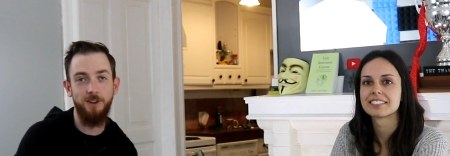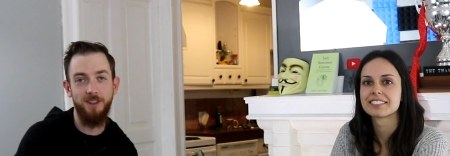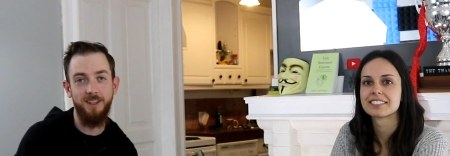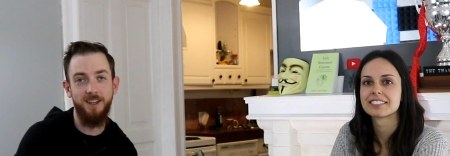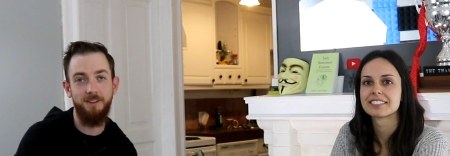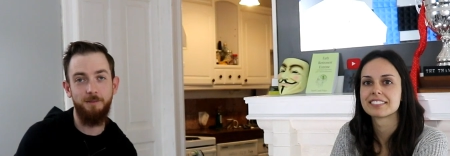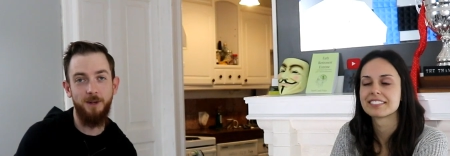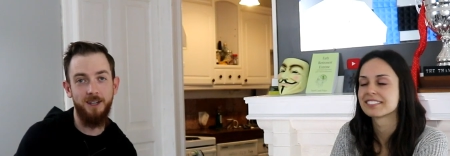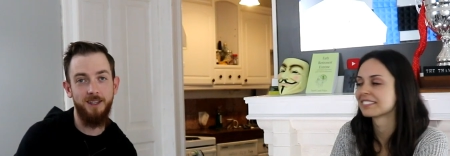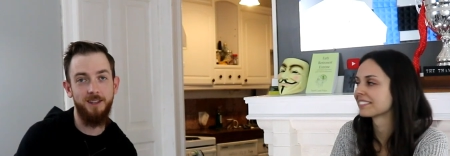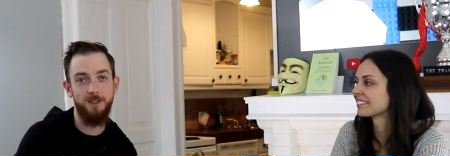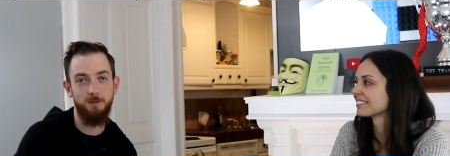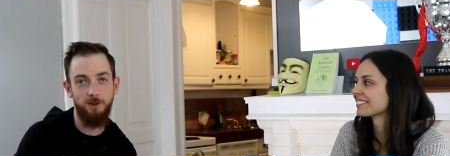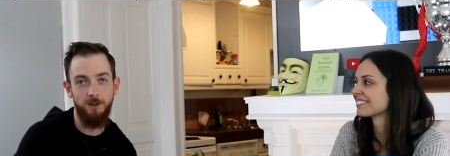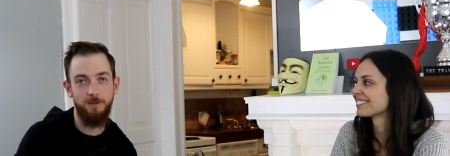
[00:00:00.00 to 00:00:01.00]
Speaker 1: than enough money in
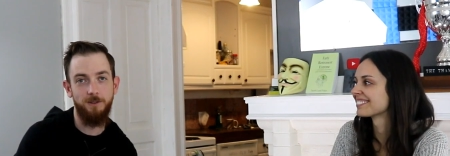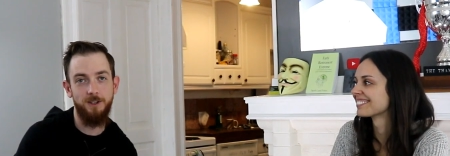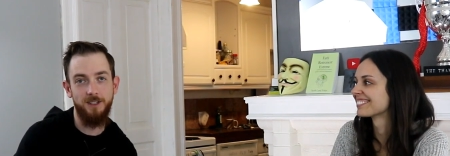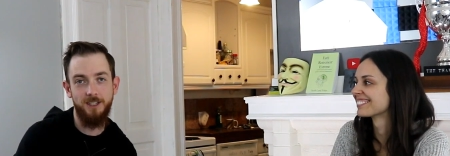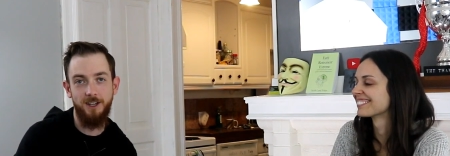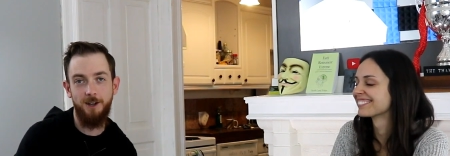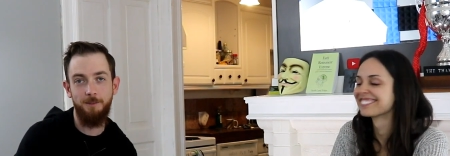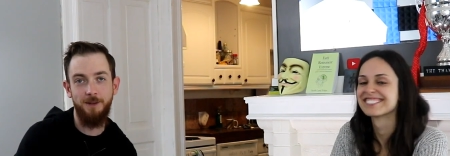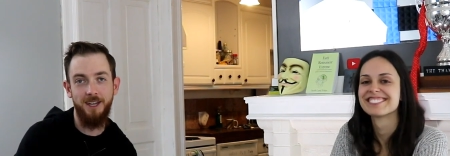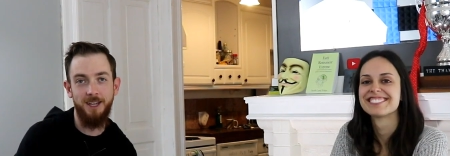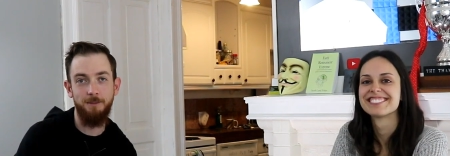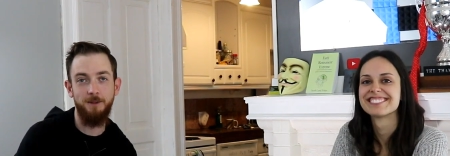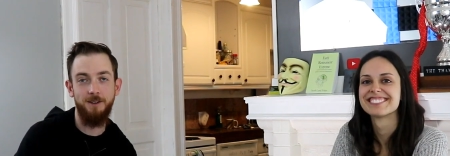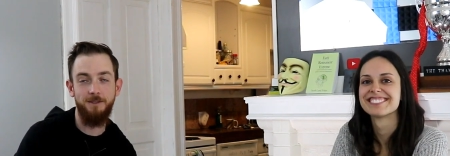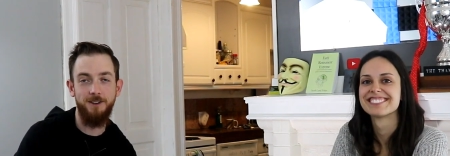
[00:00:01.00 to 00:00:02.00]
this world for us to all
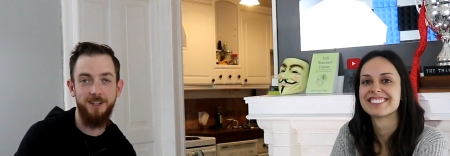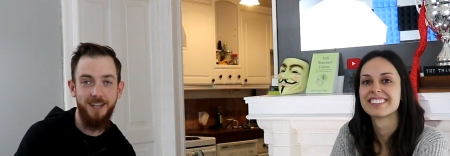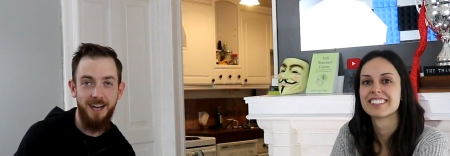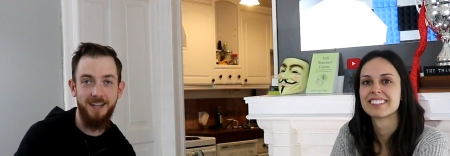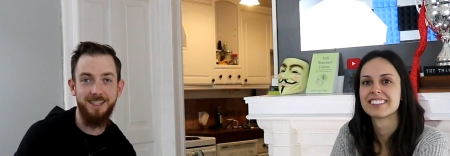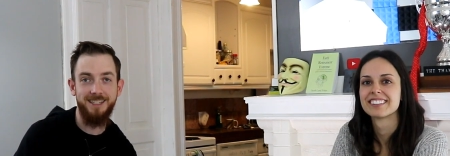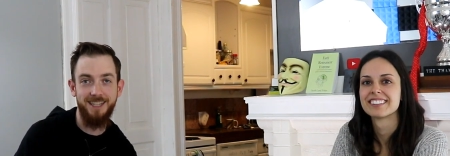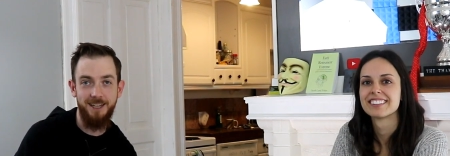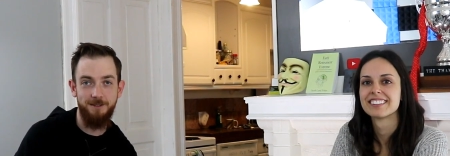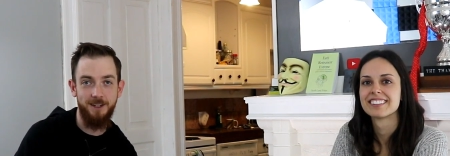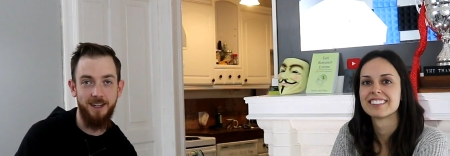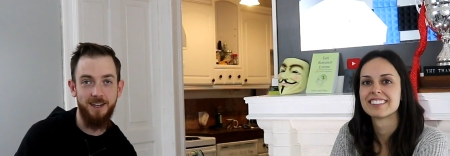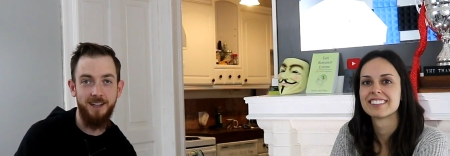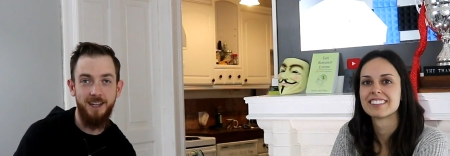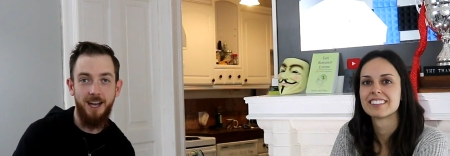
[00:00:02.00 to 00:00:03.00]
make it, but if you're not
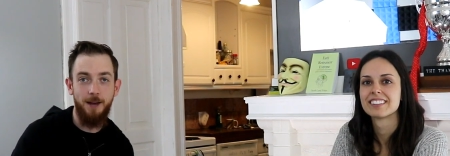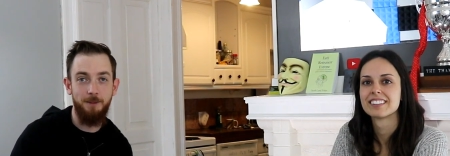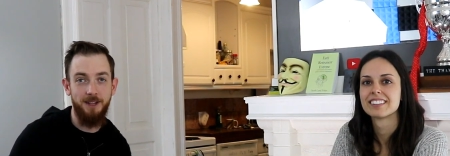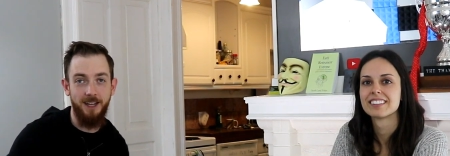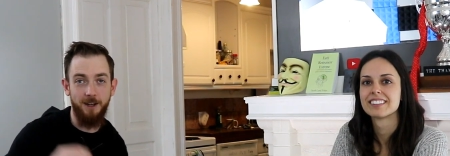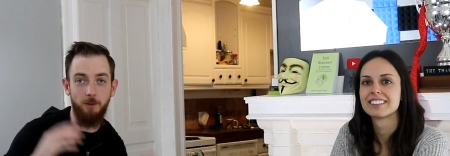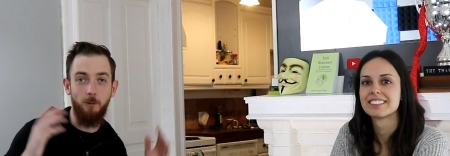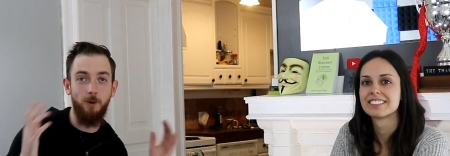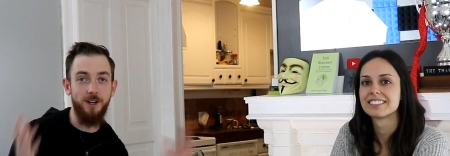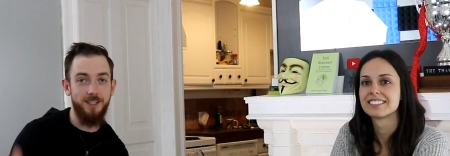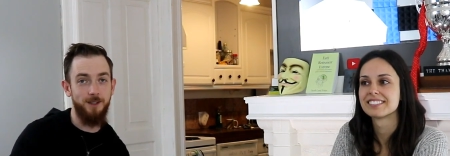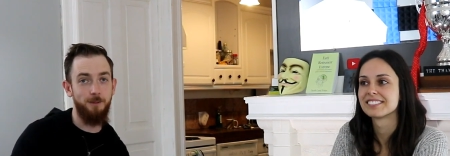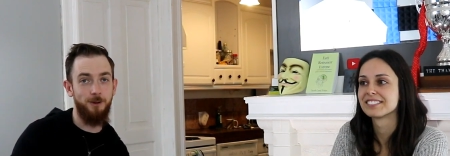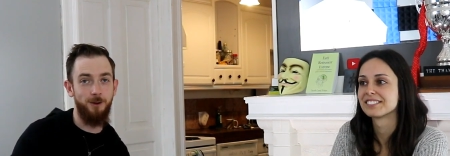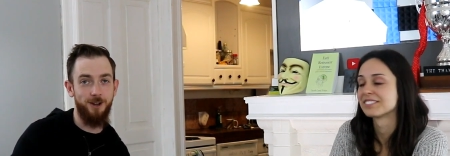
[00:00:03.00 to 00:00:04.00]
saving it, I mean, like,
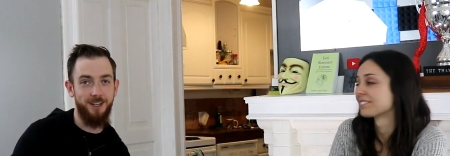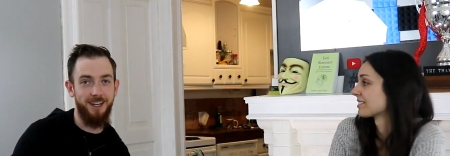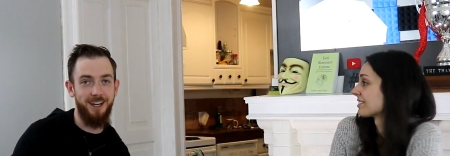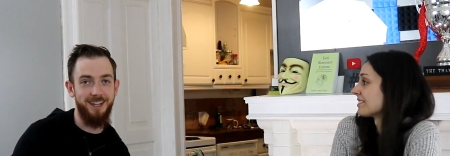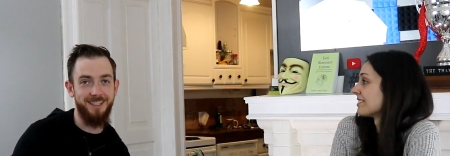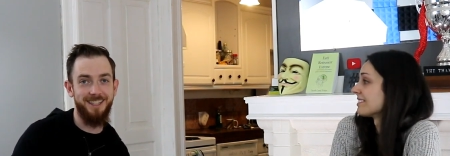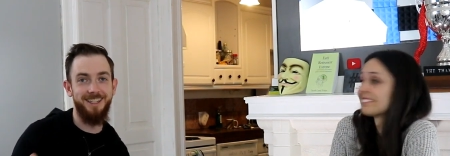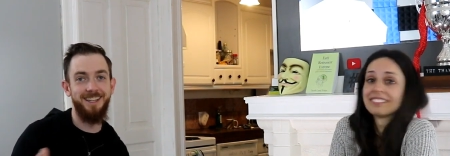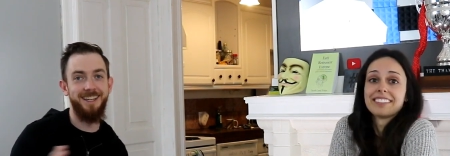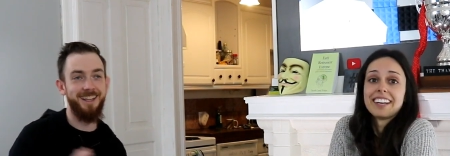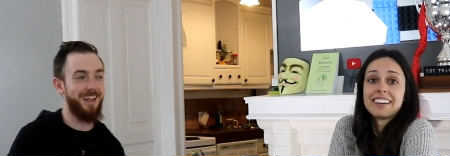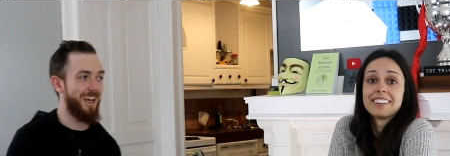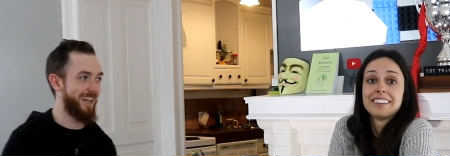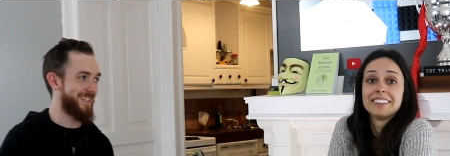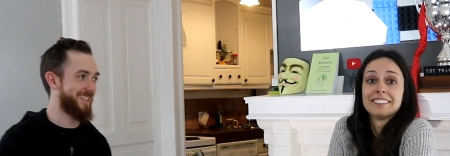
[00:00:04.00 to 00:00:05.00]
what's the point, guys?
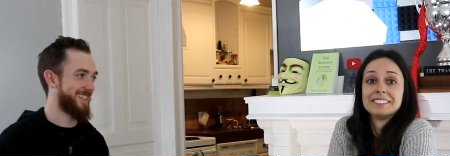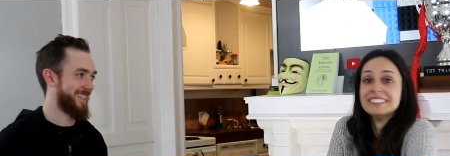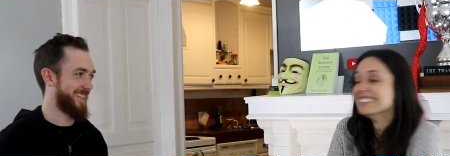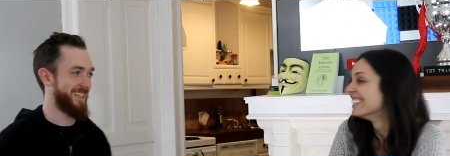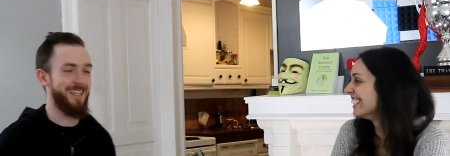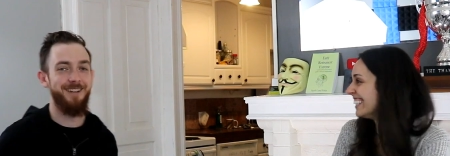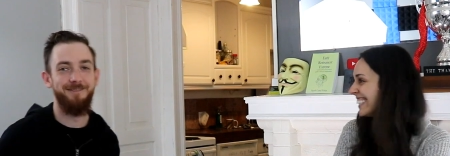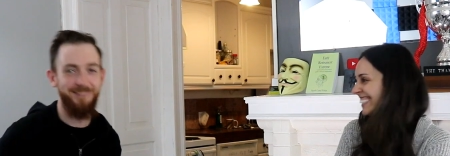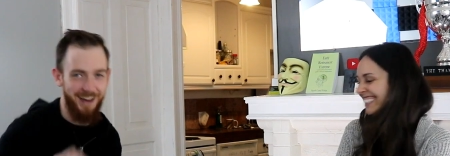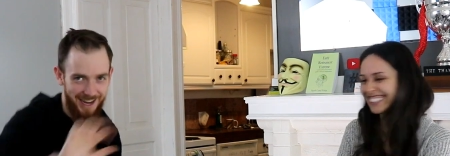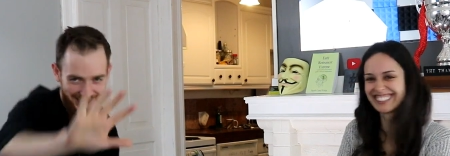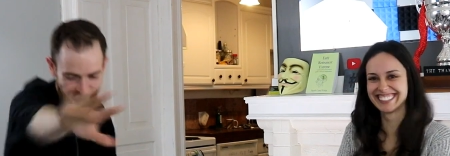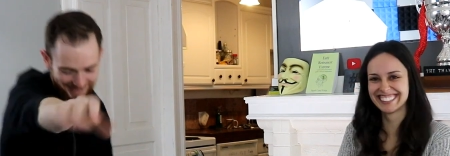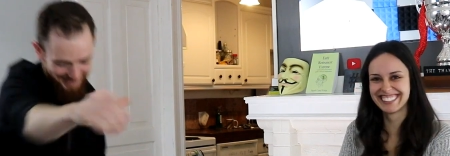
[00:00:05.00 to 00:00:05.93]
I don't